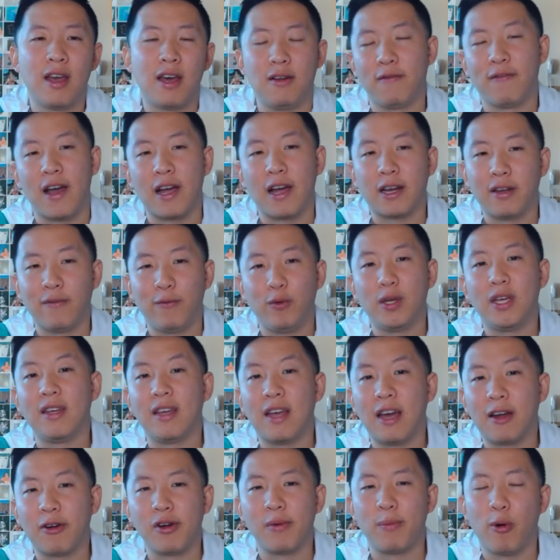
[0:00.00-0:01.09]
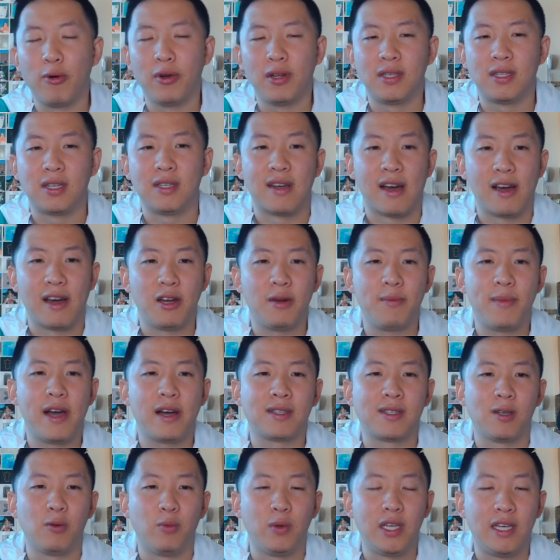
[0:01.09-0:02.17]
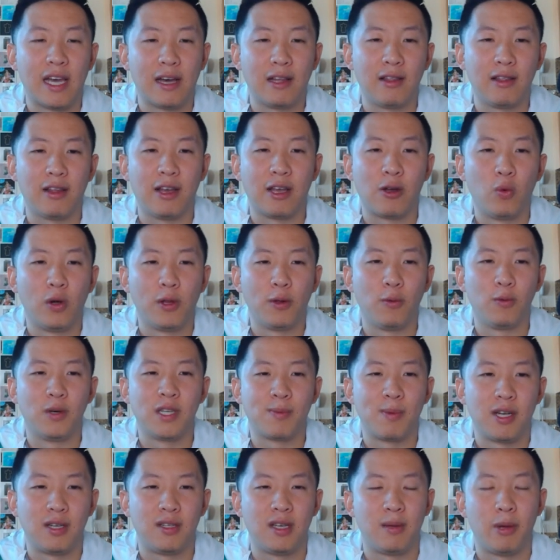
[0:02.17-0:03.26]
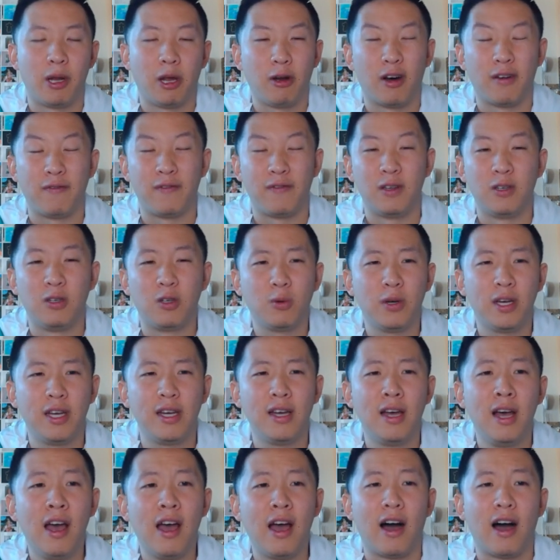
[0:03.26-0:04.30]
and in fact, if we can get our opponent to Dynamax and we get like Will-O-Wisp and Intimidate off into it,